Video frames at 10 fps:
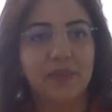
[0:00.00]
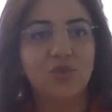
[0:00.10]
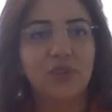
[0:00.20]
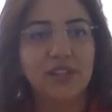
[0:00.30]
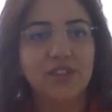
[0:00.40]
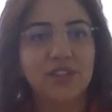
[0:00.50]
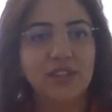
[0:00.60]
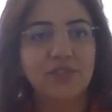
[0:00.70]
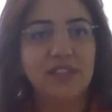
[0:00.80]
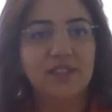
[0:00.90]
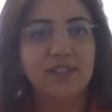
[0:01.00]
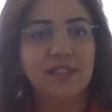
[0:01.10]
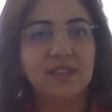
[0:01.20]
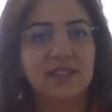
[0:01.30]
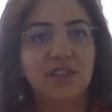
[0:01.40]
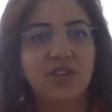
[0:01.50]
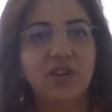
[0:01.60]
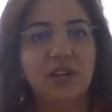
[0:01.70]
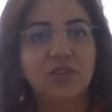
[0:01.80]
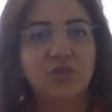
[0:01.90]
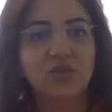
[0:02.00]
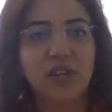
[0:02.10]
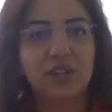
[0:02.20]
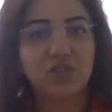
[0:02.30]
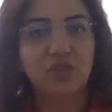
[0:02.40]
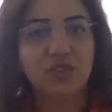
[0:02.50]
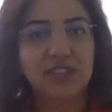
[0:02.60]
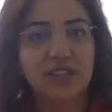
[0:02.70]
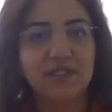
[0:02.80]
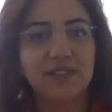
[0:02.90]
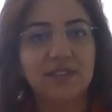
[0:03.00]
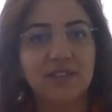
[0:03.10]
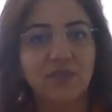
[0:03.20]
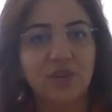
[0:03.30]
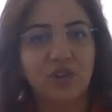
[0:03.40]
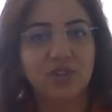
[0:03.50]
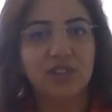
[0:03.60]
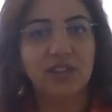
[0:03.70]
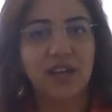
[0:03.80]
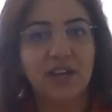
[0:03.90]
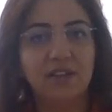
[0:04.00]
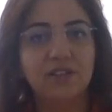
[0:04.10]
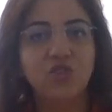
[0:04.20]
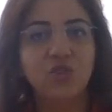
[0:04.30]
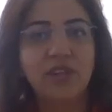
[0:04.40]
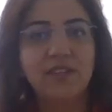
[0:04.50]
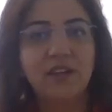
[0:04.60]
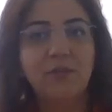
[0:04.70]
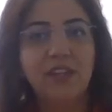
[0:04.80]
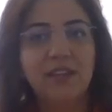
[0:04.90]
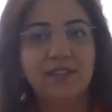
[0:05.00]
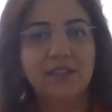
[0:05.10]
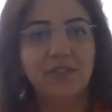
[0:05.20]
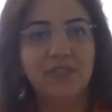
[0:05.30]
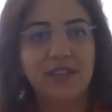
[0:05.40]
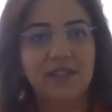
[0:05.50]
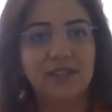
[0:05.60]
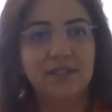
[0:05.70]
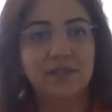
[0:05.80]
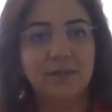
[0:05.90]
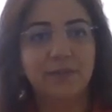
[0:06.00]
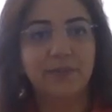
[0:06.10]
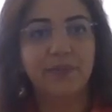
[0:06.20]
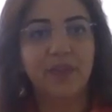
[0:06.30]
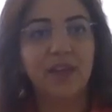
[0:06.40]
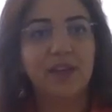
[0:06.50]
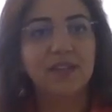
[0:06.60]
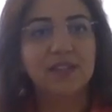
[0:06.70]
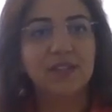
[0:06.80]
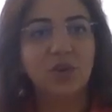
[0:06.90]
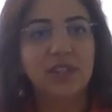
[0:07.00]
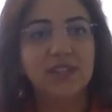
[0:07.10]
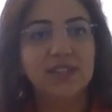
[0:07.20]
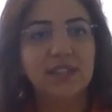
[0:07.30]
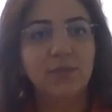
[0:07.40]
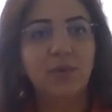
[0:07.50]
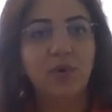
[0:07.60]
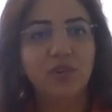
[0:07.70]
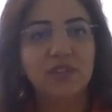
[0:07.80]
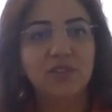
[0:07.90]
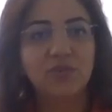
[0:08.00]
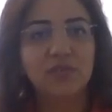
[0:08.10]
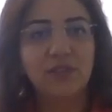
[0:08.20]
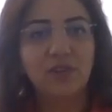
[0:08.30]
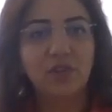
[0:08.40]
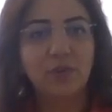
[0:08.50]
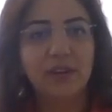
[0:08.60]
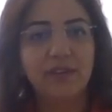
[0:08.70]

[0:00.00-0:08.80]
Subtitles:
To achieve this, it's required to write short sentences first and join them later if needed. So it's important to develop a